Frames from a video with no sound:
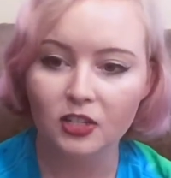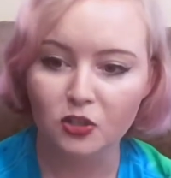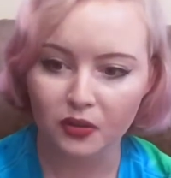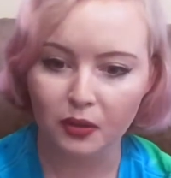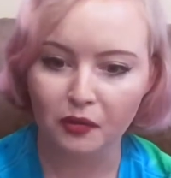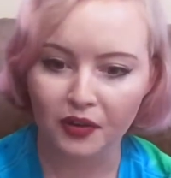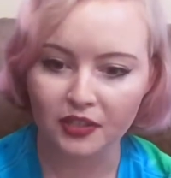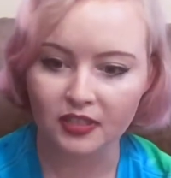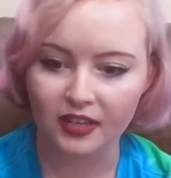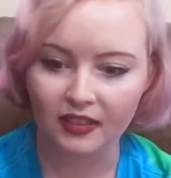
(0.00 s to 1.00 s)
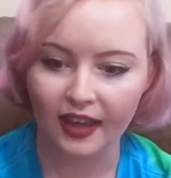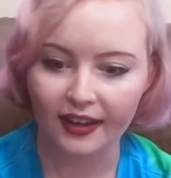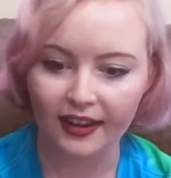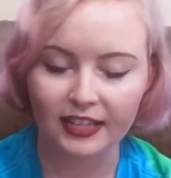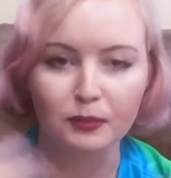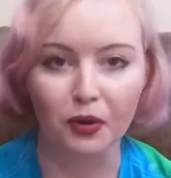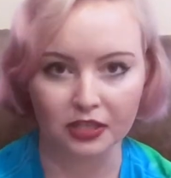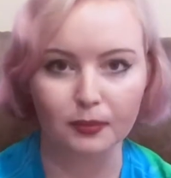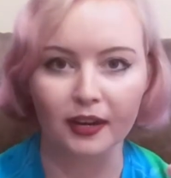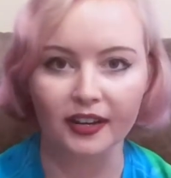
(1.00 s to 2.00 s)
to a university that has more
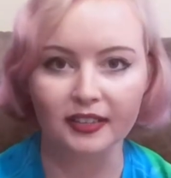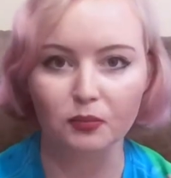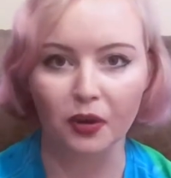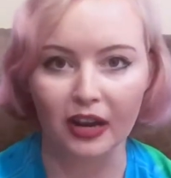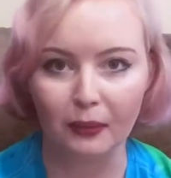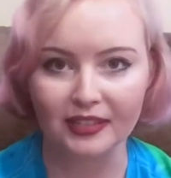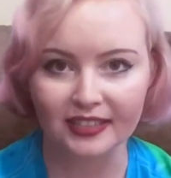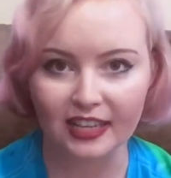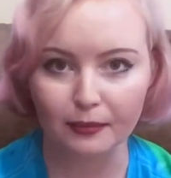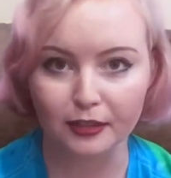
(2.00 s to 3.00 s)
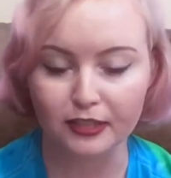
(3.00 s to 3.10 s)
experience working with disabled